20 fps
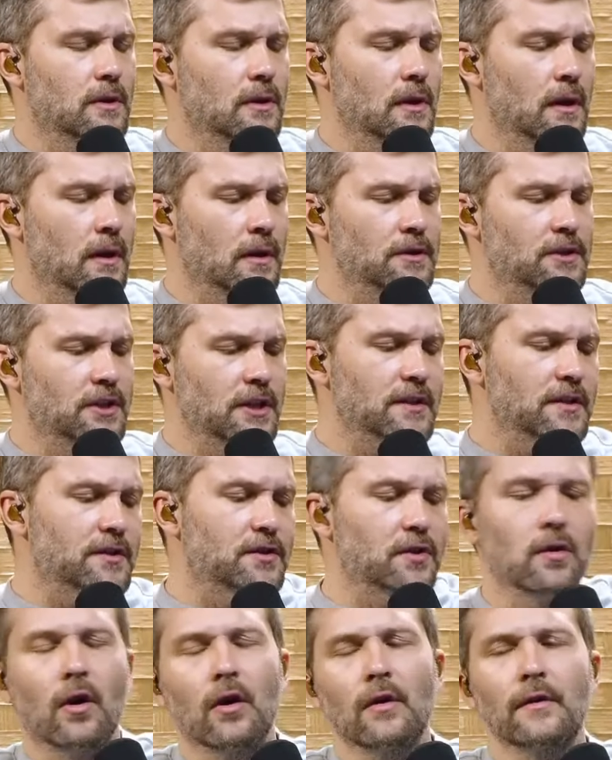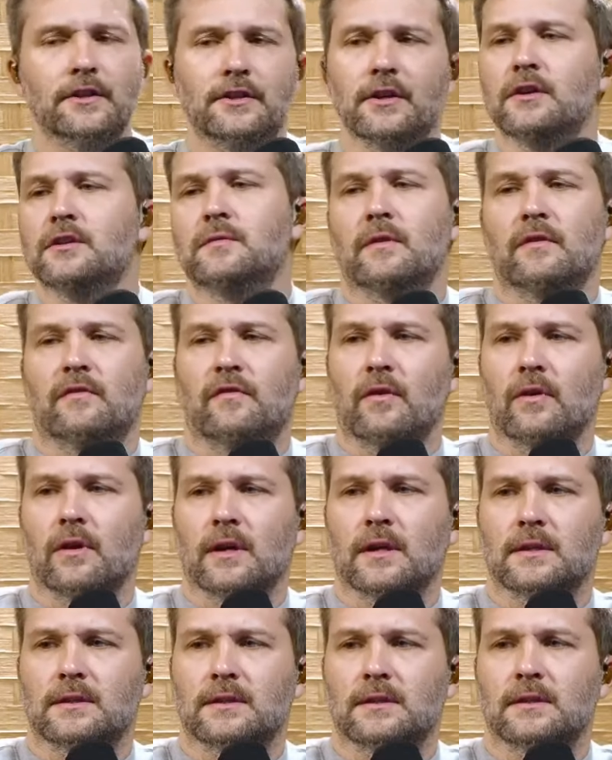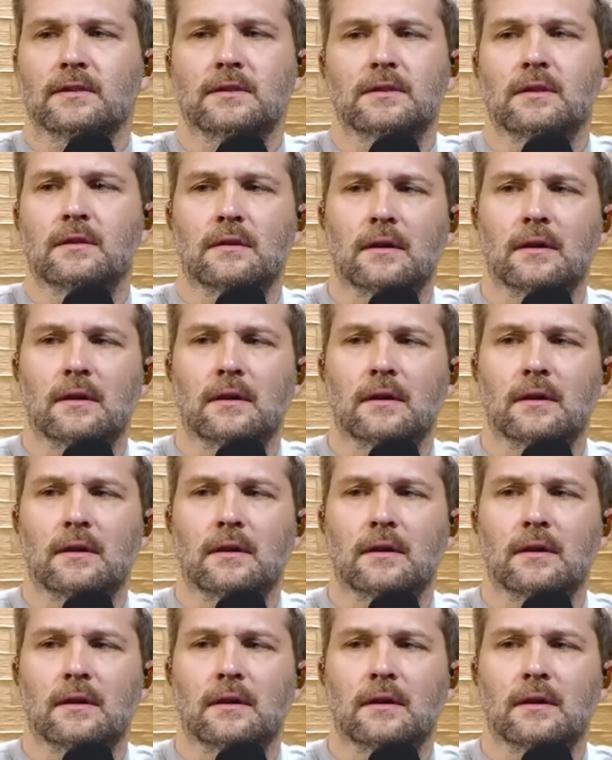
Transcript: uh, Jesus took all the judgment for yeah, us. Yeah, a There's good no,